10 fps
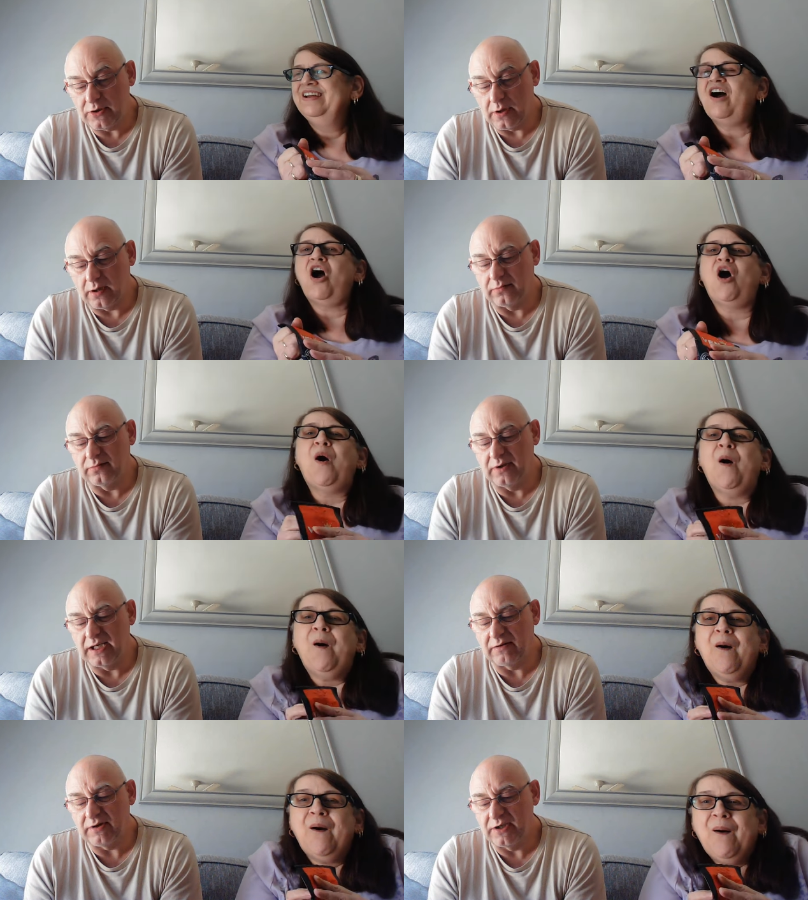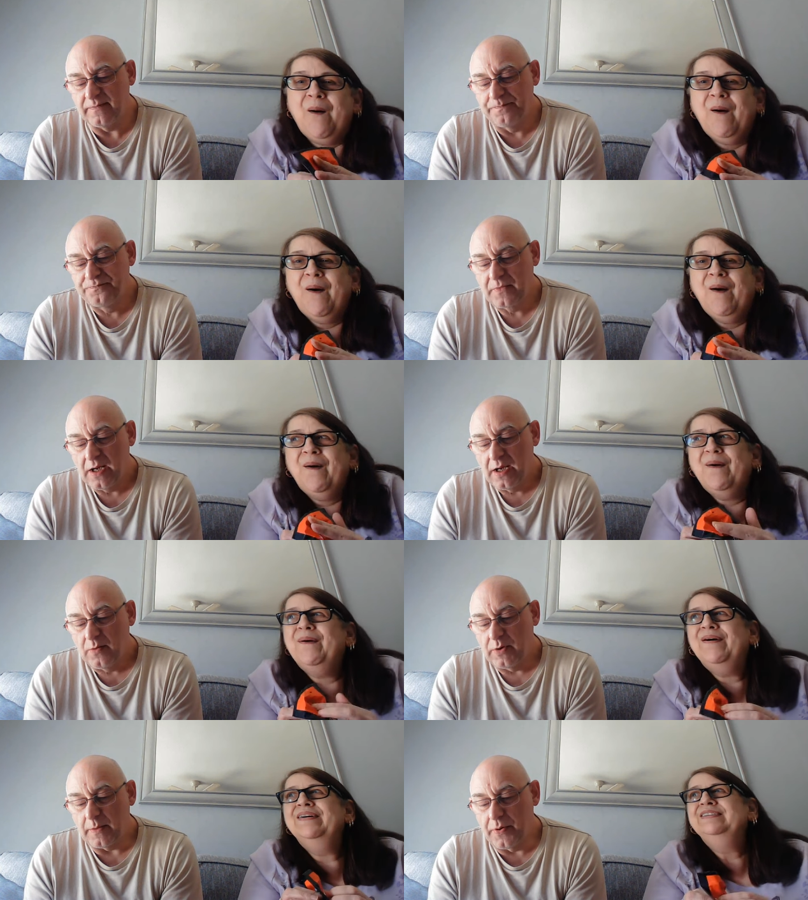Speaker 1: Oh, licorice.
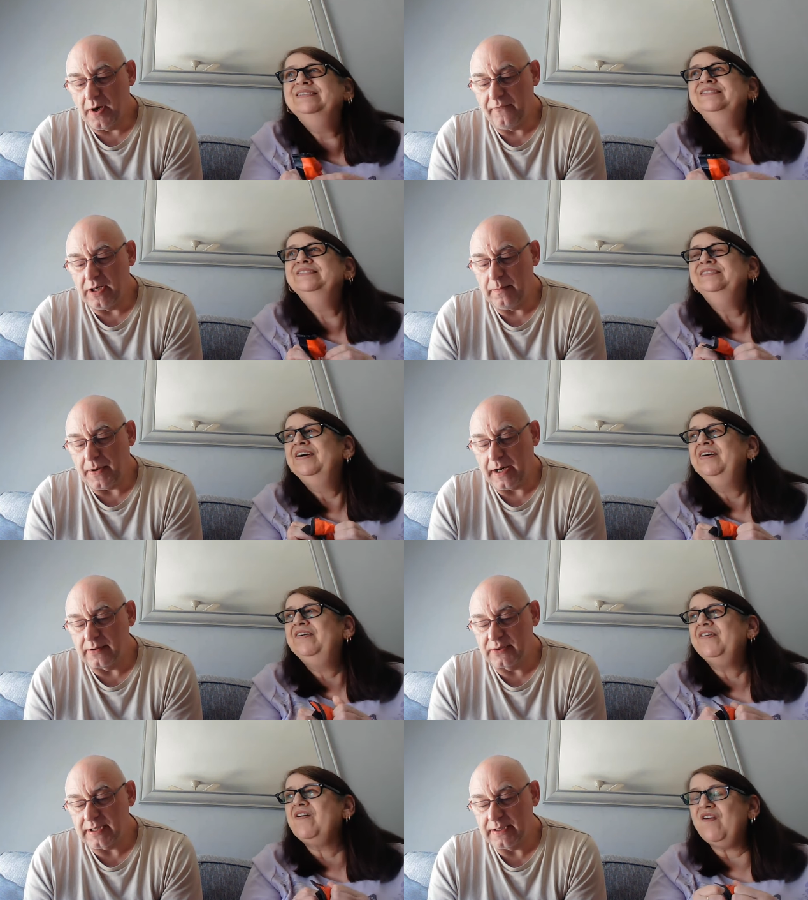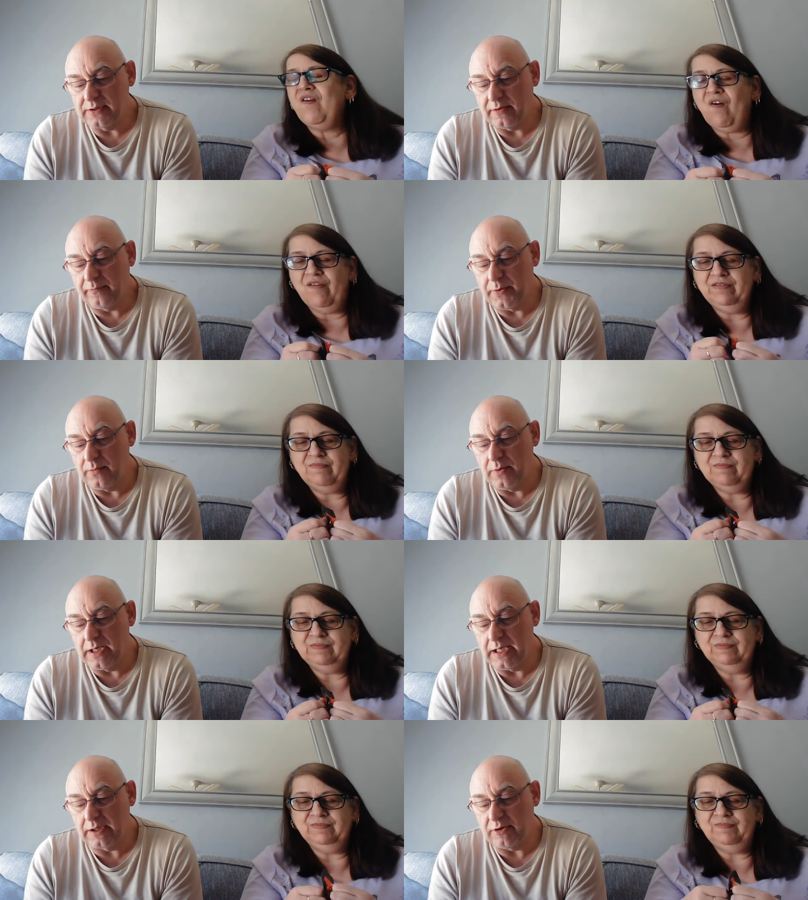With a perfectly balanced taste of pure
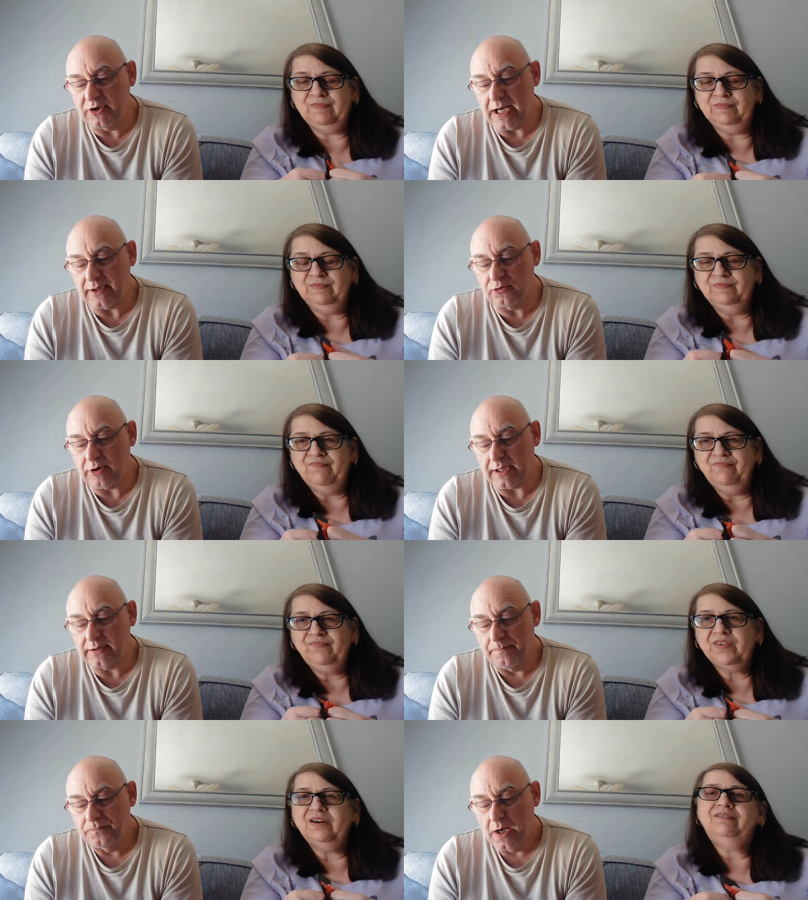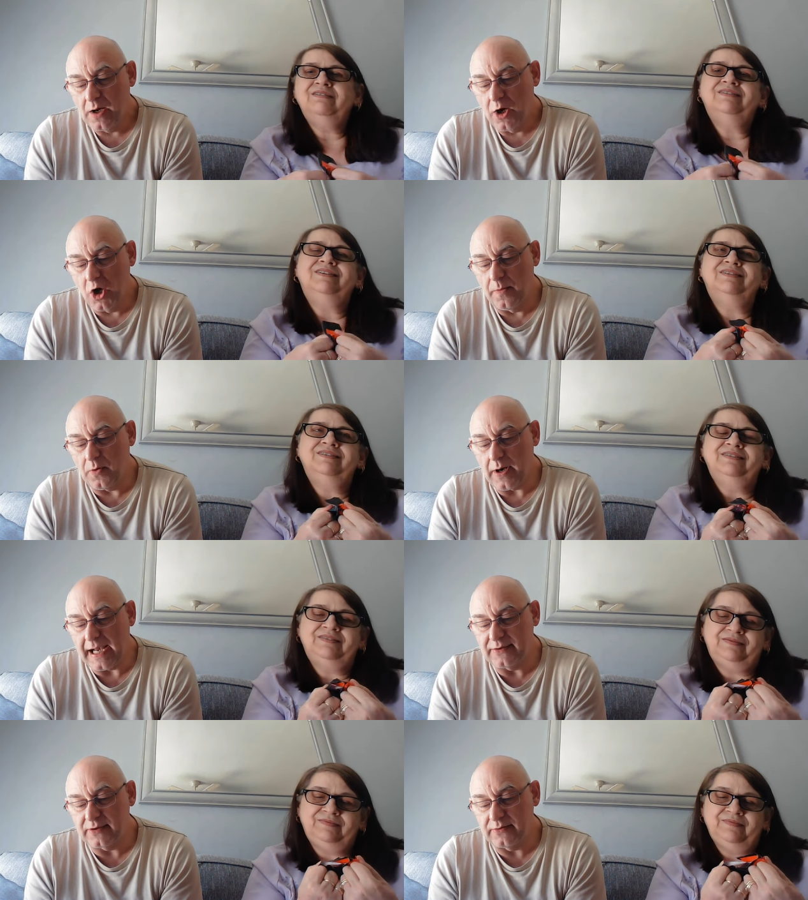licorice extract, uh-huh. herbal
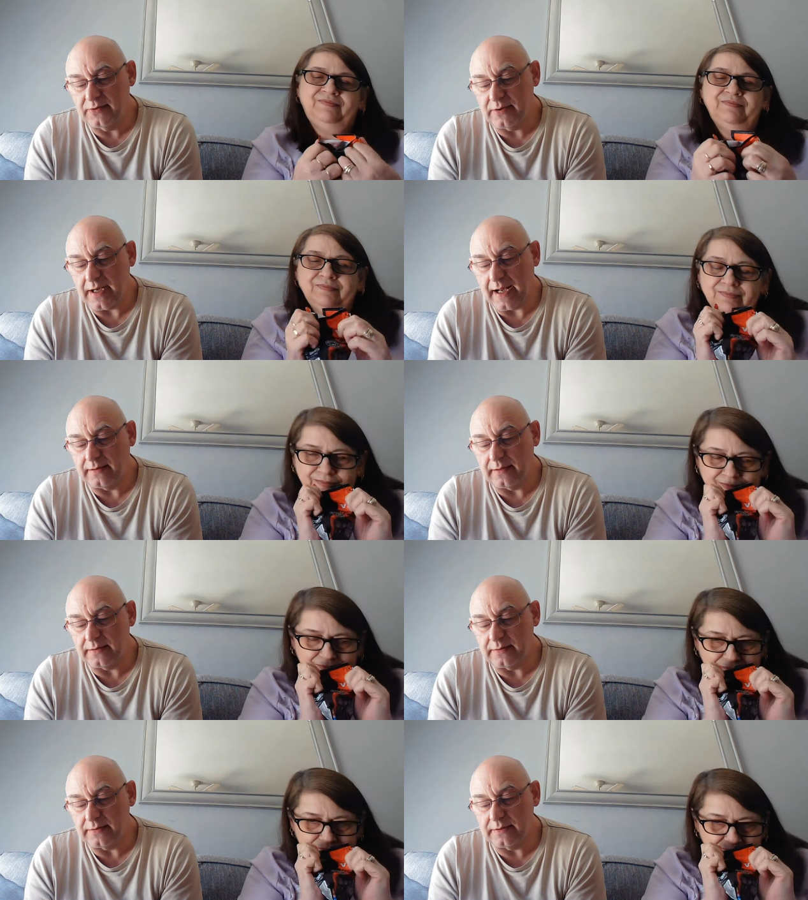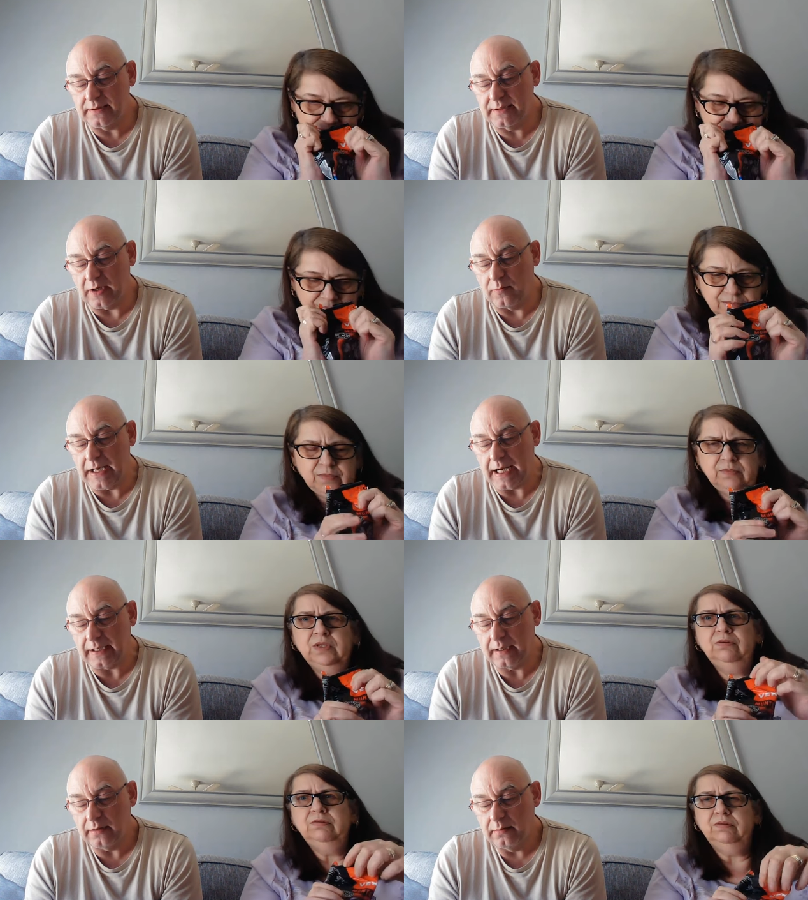
Speaker 2: essence, and
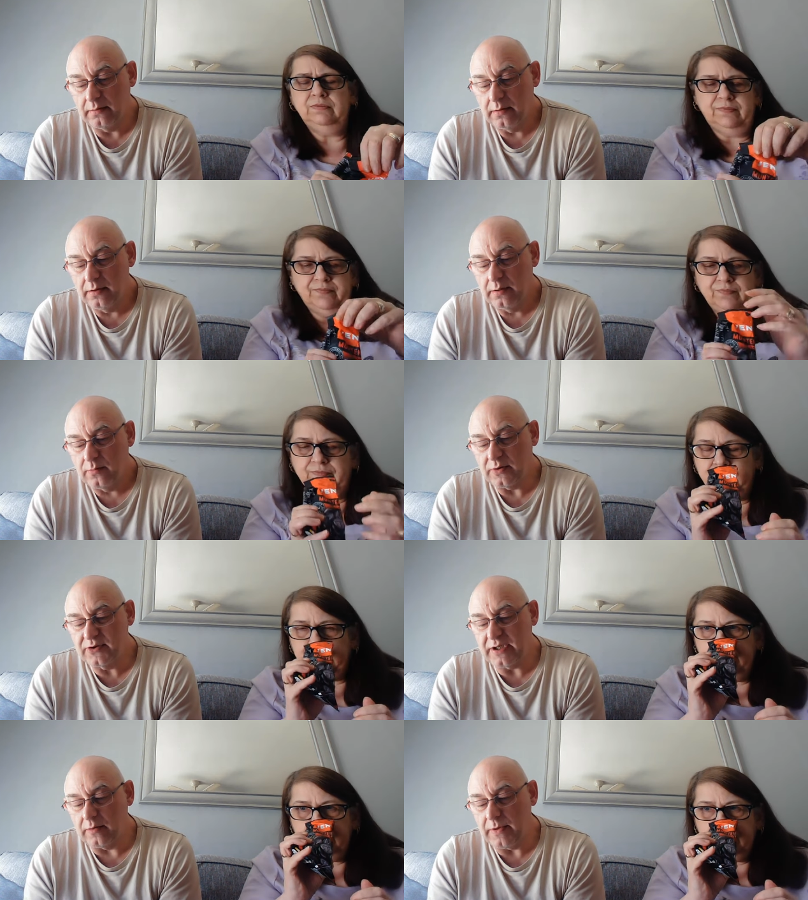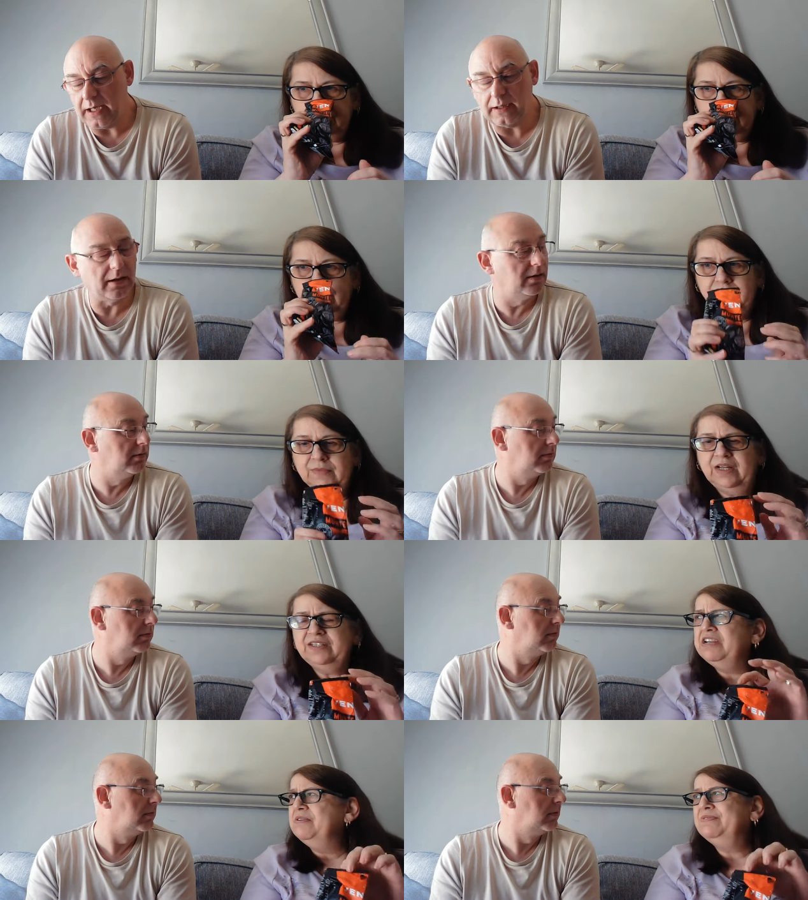salmiak. What's salmiak? I
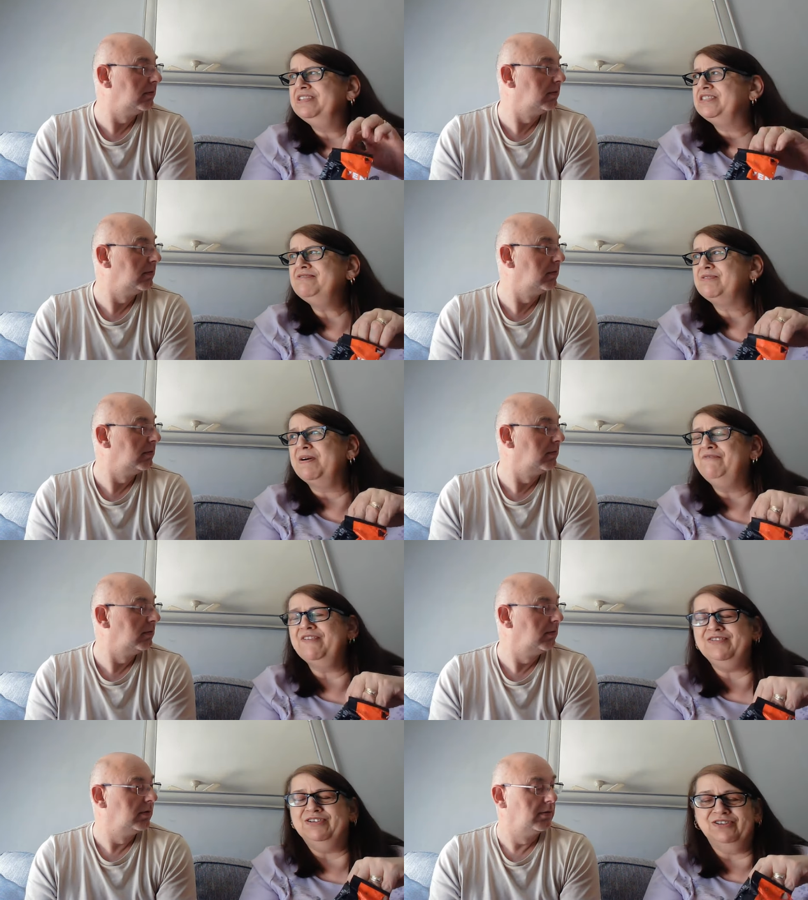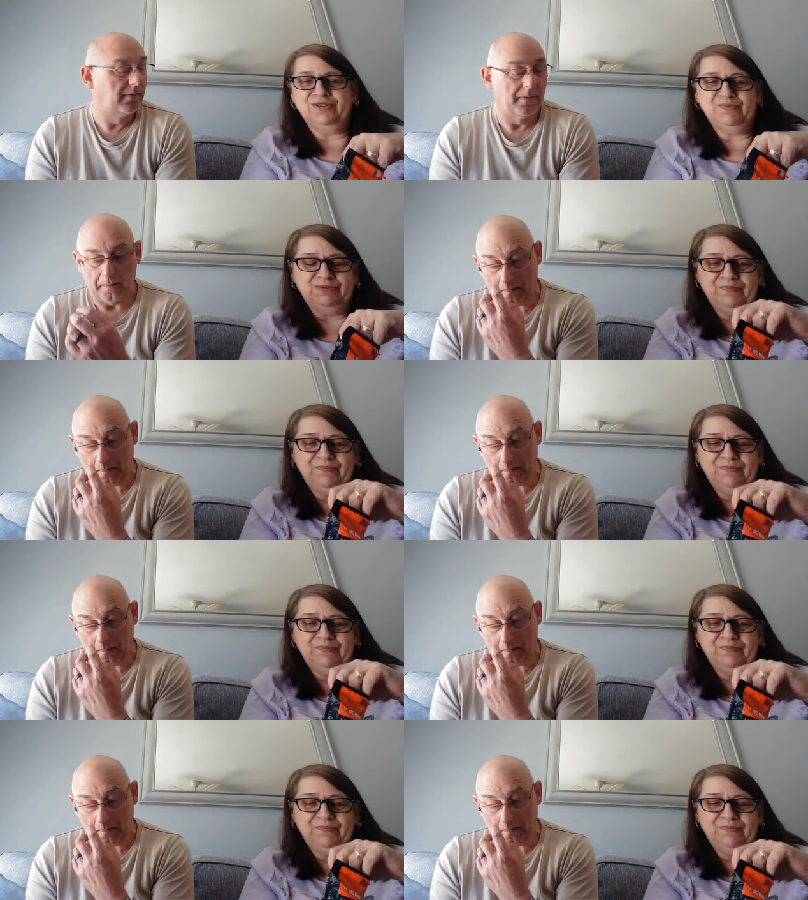don't know, but they don't smell very nice, but